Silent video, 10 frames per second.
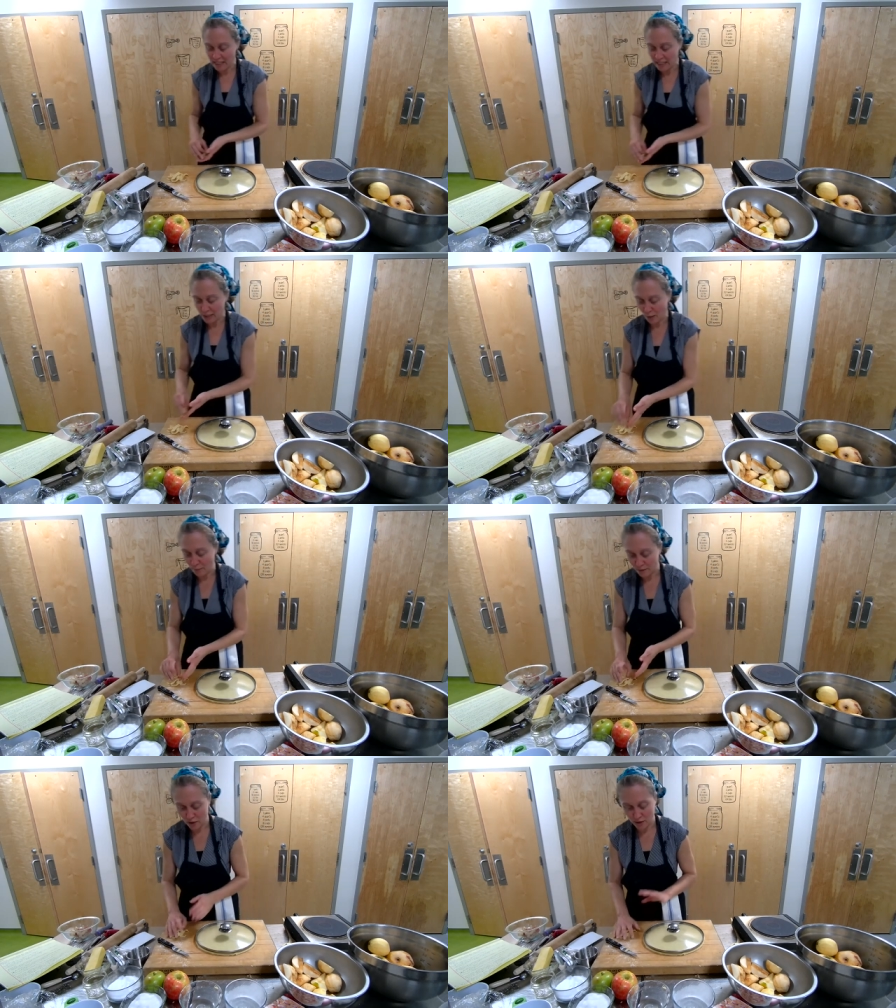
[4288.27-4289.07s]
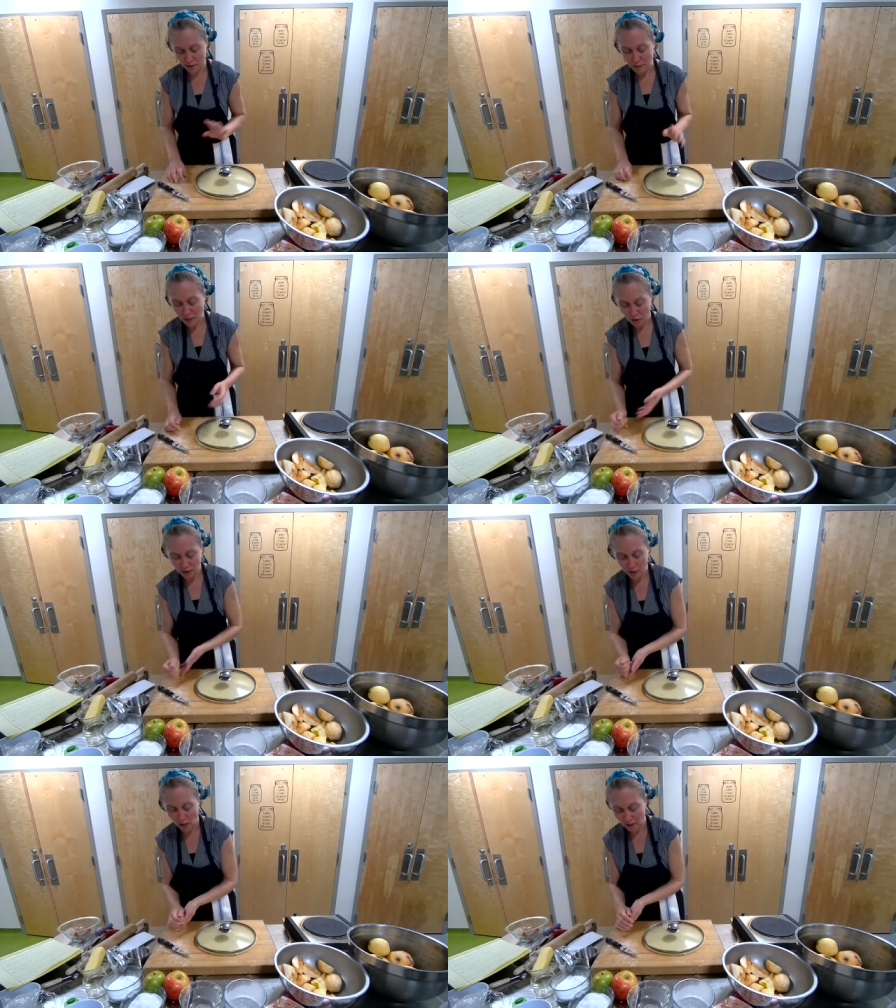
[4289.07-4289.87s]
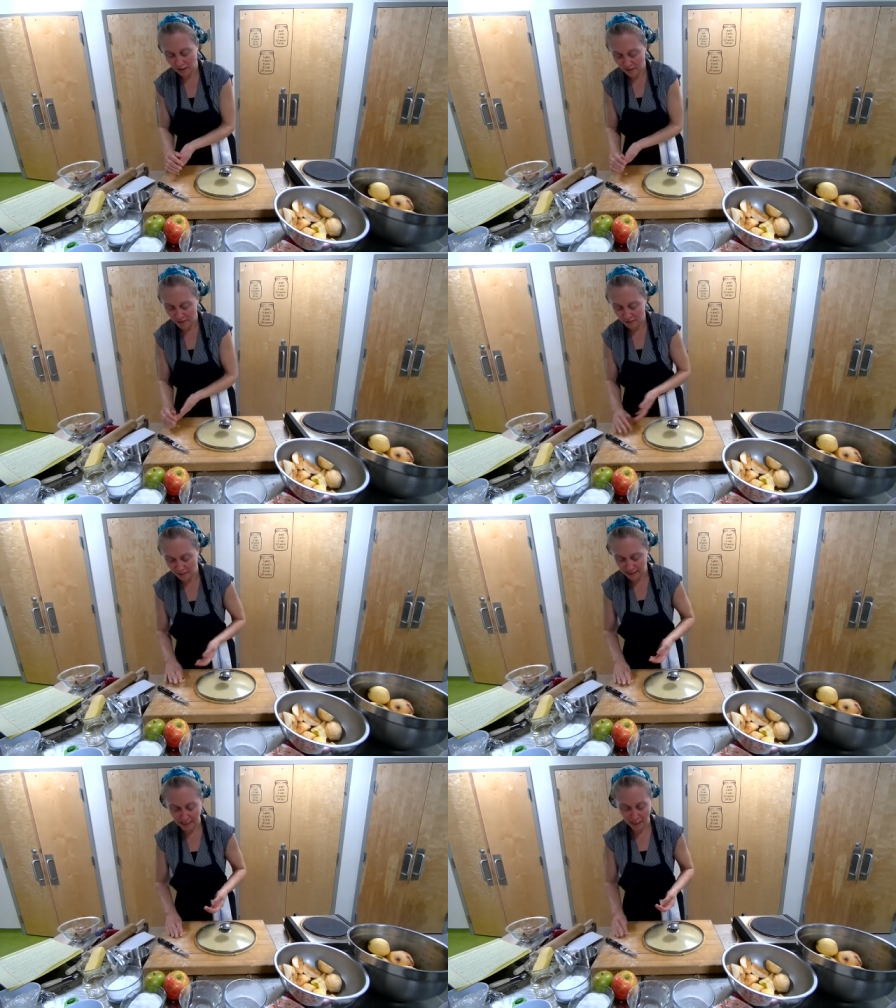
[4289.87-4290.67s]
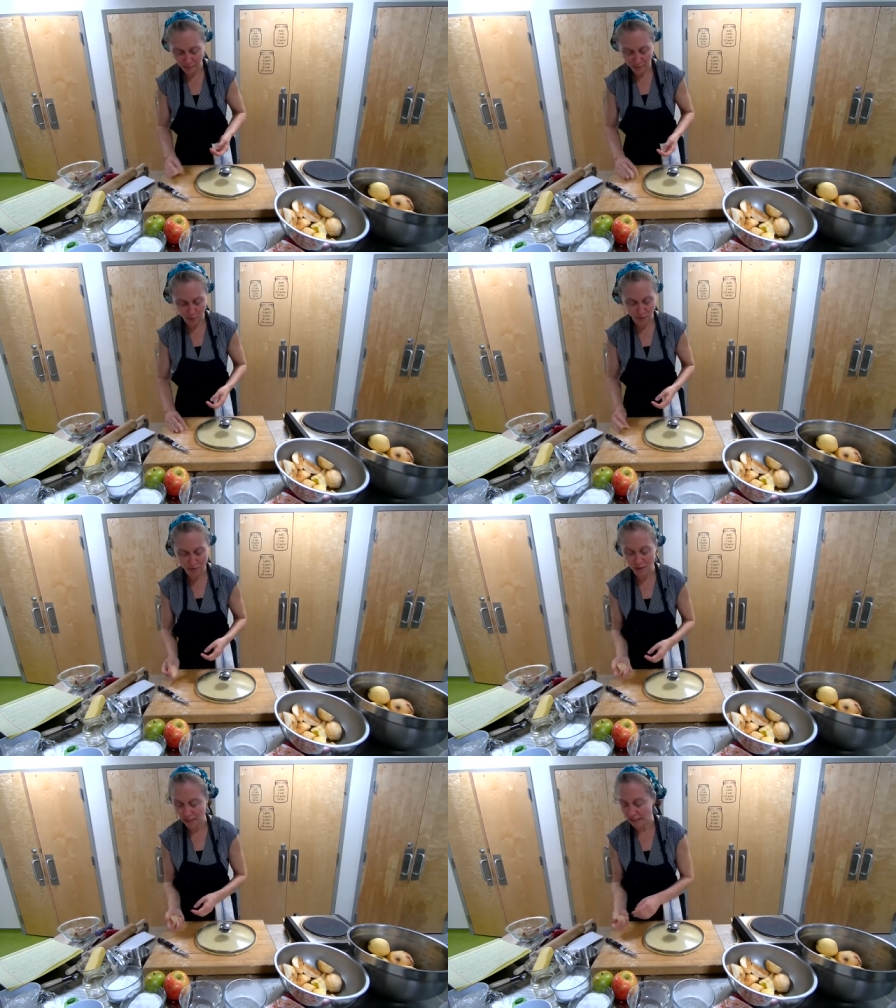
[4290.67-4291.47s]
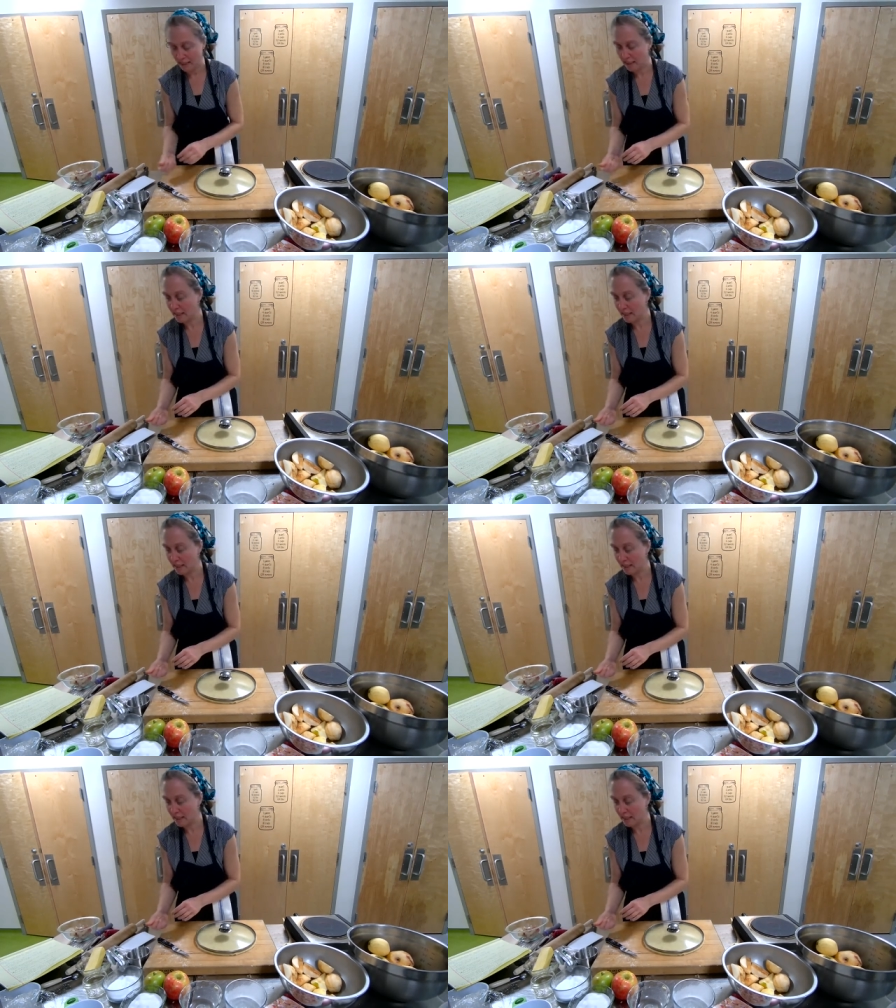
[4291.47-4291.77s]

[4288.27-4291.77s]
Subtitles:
So just make sure it's all the same sort of thinness.